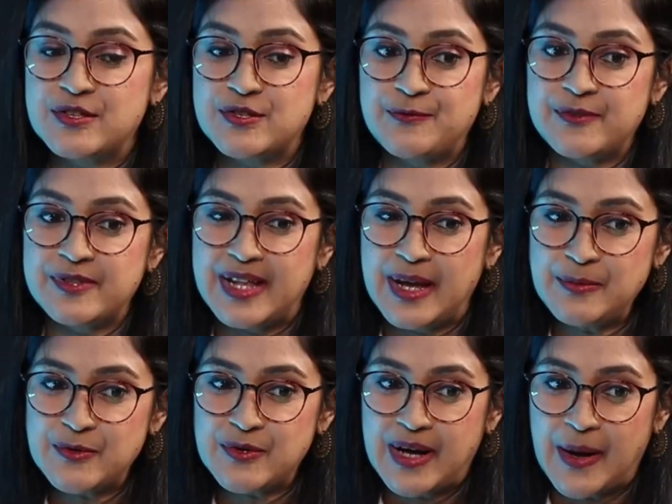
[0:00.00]
So for
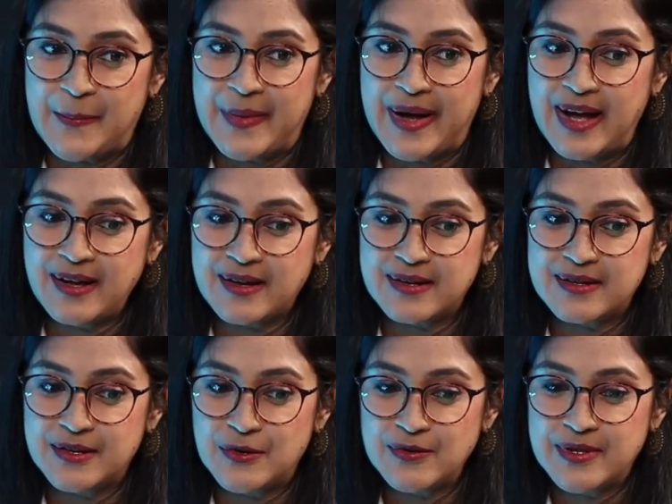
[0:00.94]
them to come back,
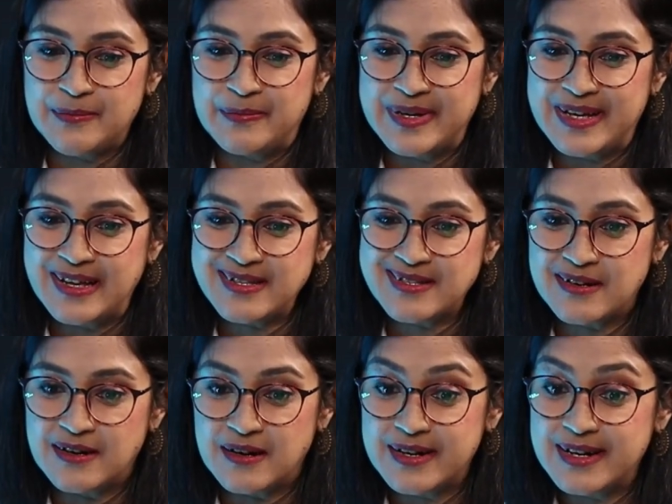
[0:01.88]
you know, the biggest
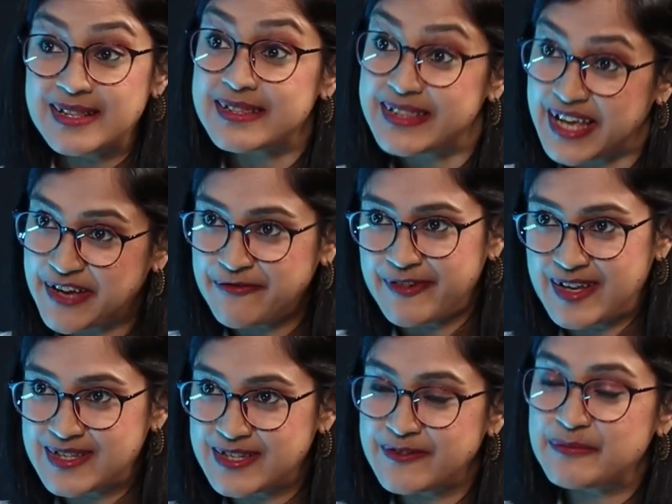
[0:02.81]
hurdle they
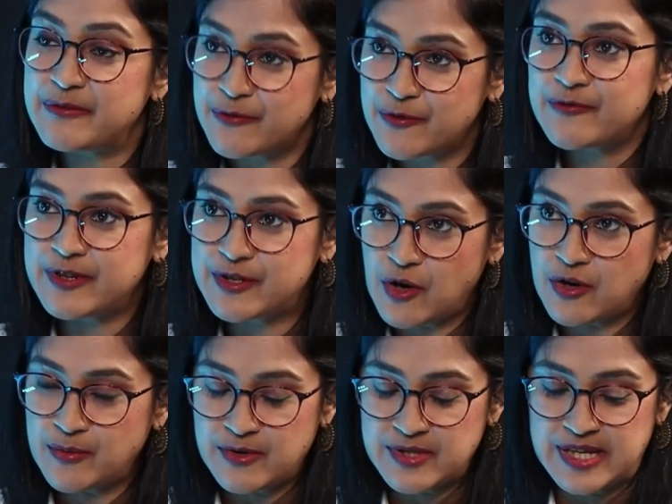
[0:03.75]
face, even before we
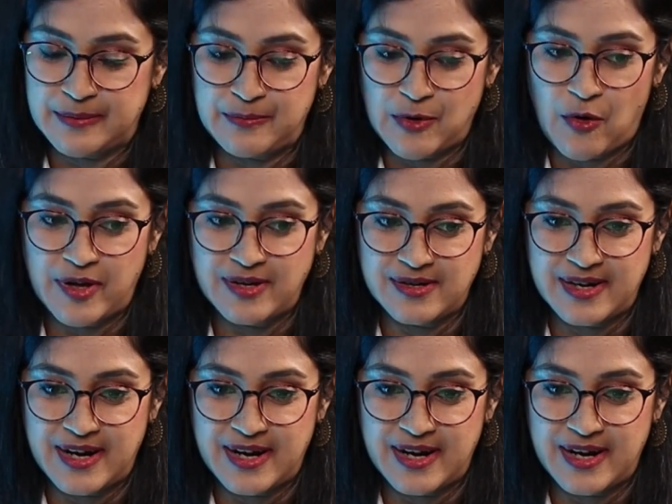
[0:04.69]
talk about the employer,